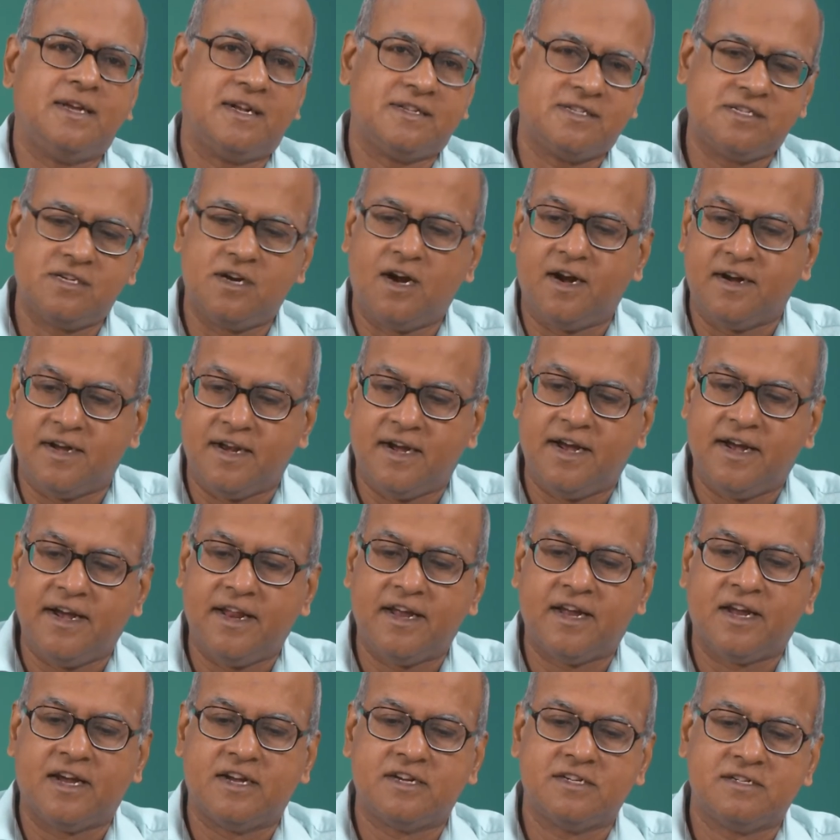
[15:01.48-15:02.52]
that is not an
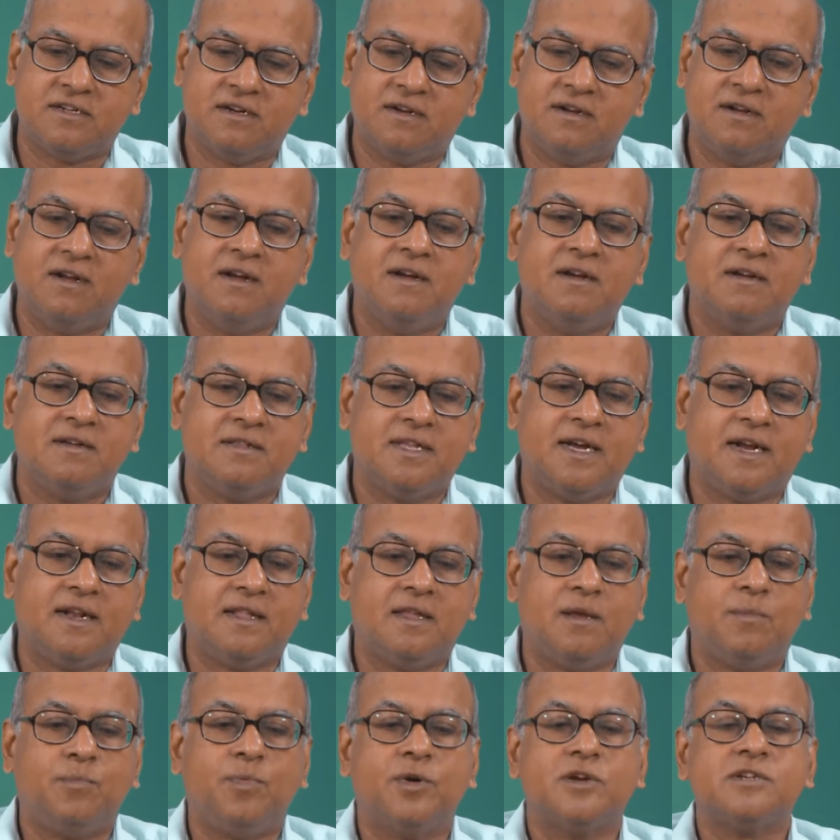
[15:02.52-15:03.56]
indication that
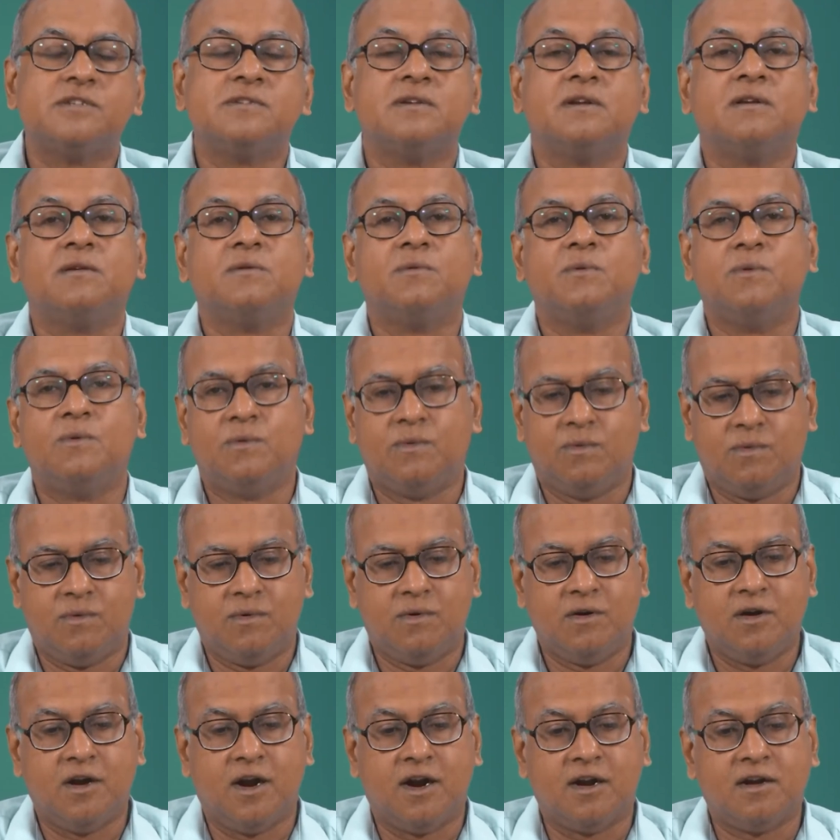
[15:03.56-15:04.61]
the person who
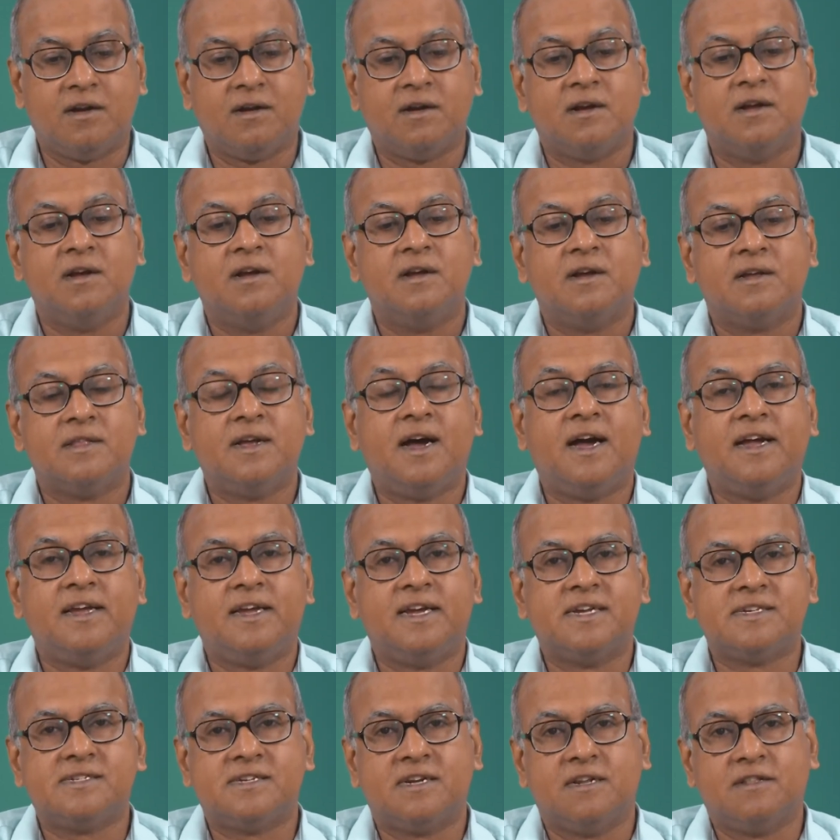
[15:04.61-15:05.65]
got the
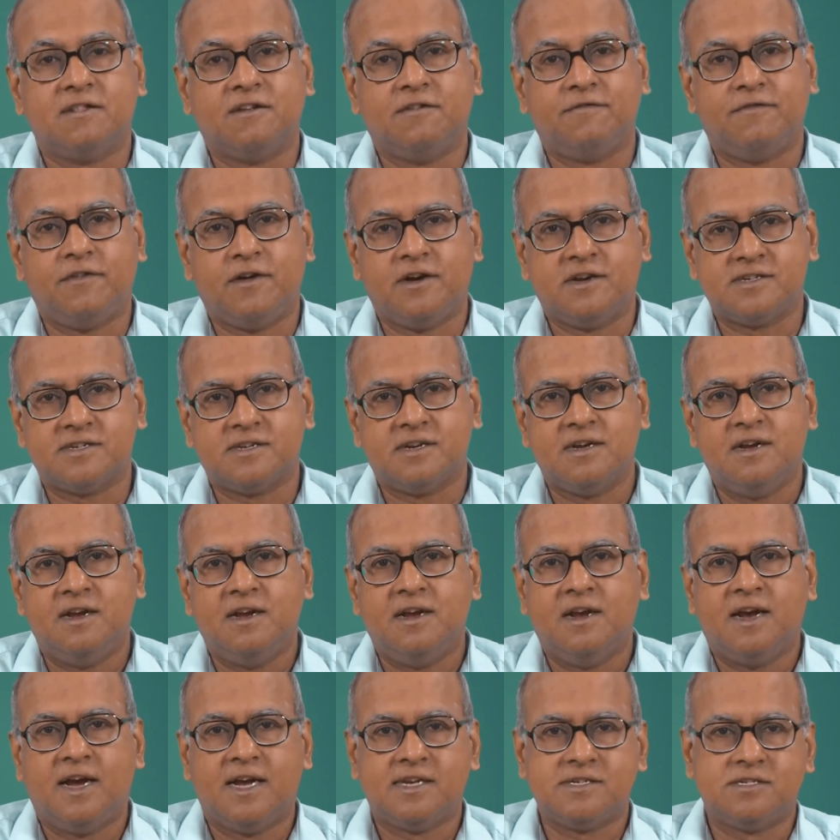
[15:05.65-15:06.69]
highest in the first
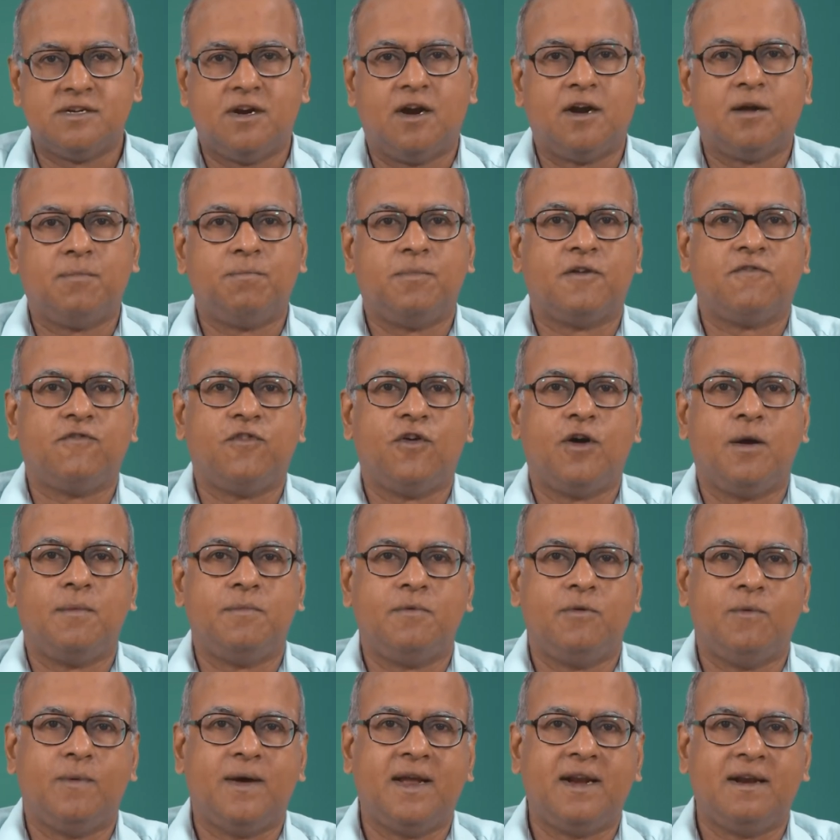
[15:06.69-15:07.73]
has not
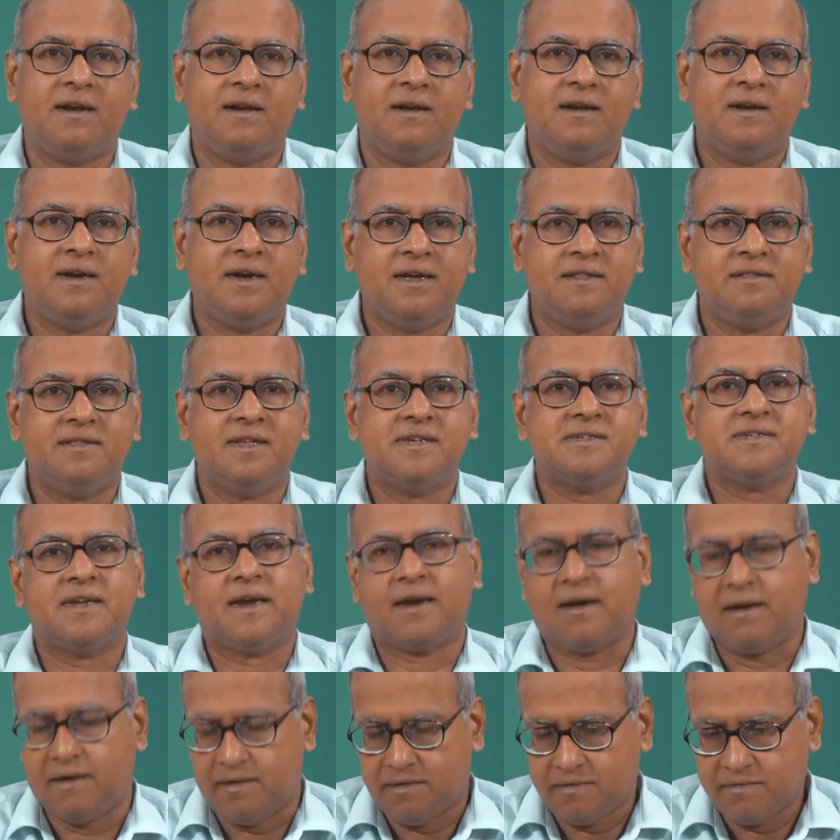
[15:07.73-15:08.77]
performed well in the
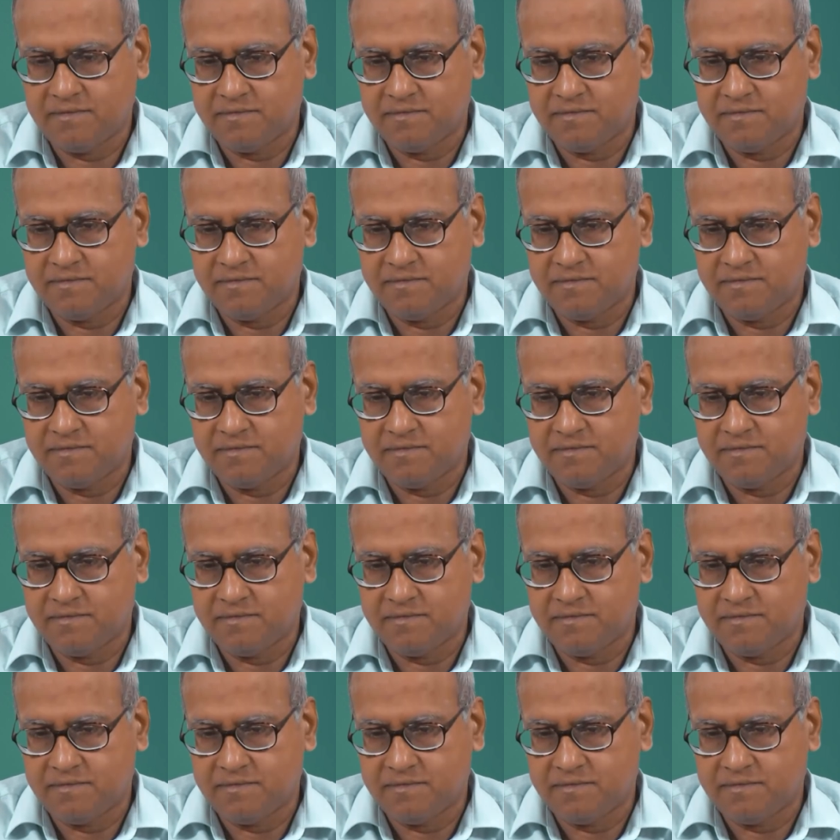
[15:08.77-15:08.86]
second.